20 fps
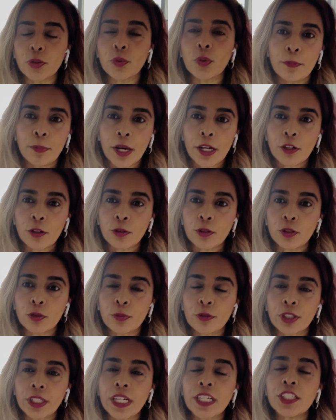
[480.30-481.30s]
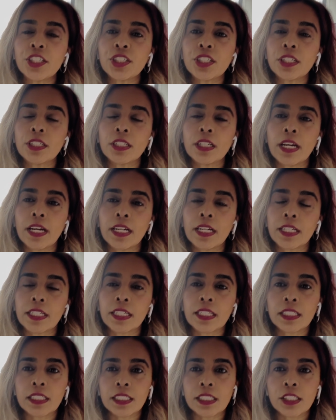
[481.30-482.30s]
better lubrication, and it
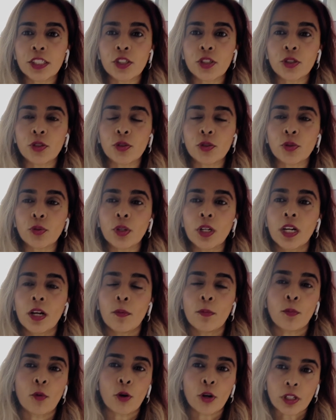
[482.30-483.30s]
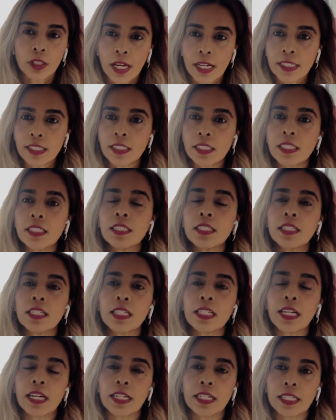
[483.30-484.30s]
can lead to more
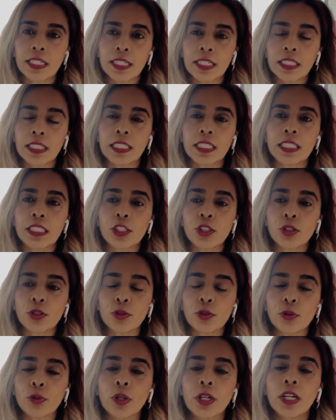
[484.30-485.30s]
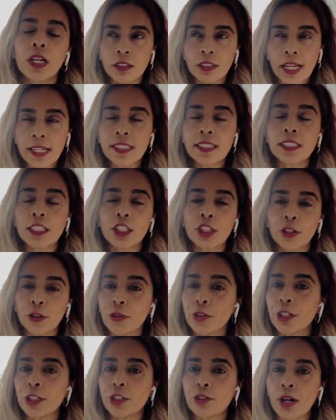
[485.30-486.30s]
elasticity, and it can lead to less
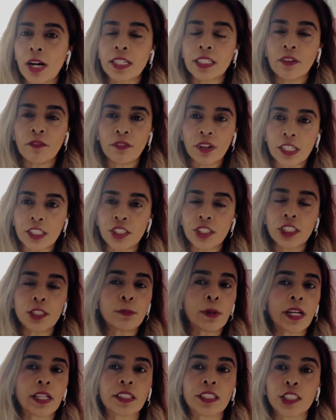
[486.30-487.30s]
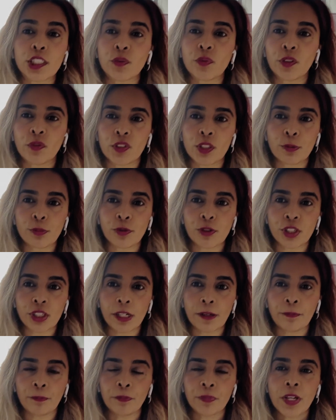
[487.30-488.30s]
urinary tract infections by at least 50%.
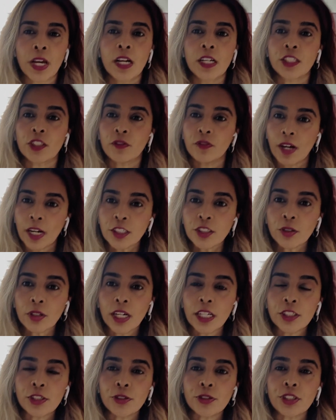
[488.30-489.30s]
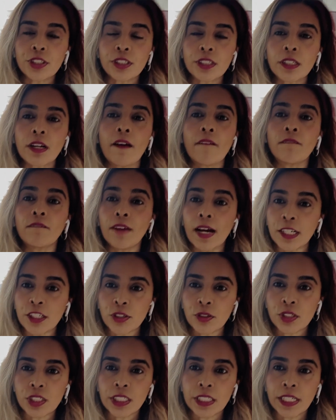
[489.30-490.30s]
So vaginal estrogen,
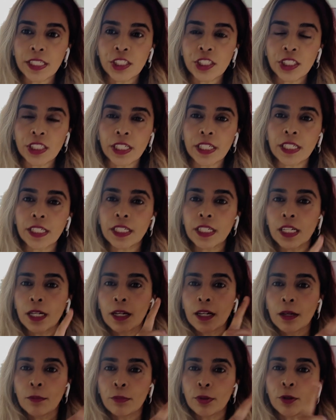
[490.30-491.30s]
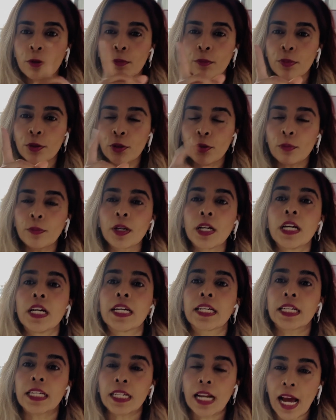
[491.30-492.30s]
vaginal DHEA, boom, boom,
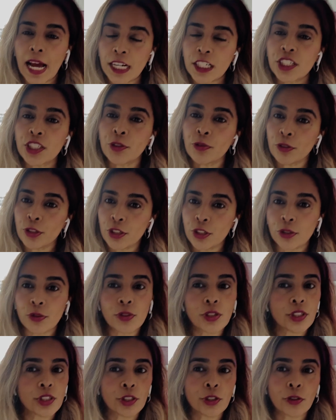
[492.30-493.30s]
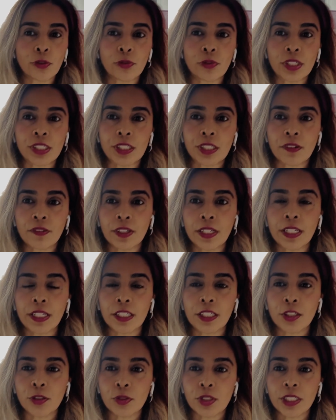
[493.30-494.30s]
can actually reduce your risk of getting
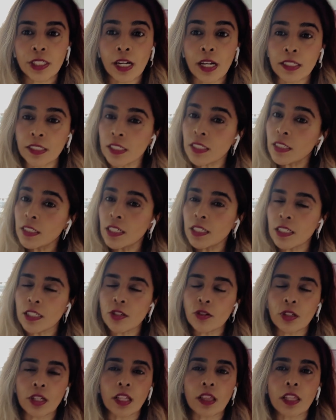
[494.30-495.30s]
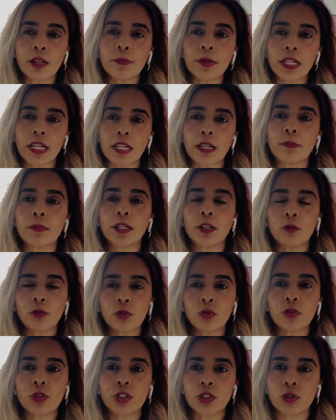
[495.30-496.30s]
a UTI. It doesn't necessarily eliminate it, but it will
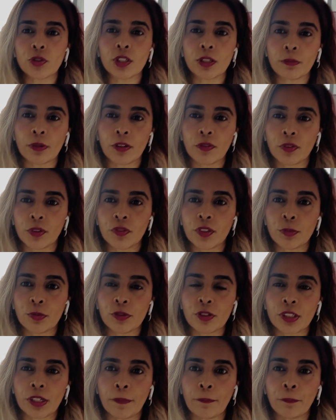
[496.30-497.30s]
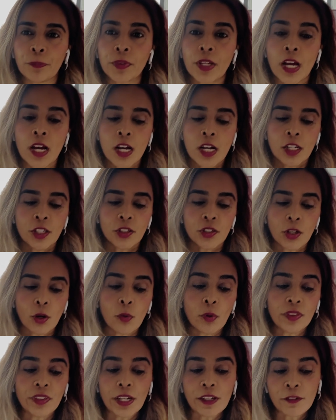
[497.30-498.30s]
reduce it by 50%. So
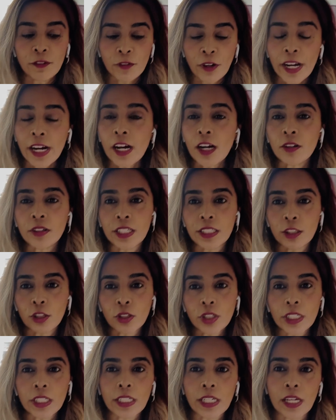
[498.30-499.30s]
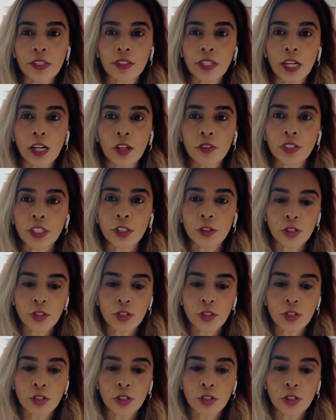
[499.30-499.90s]
what they found in looking at the healthcare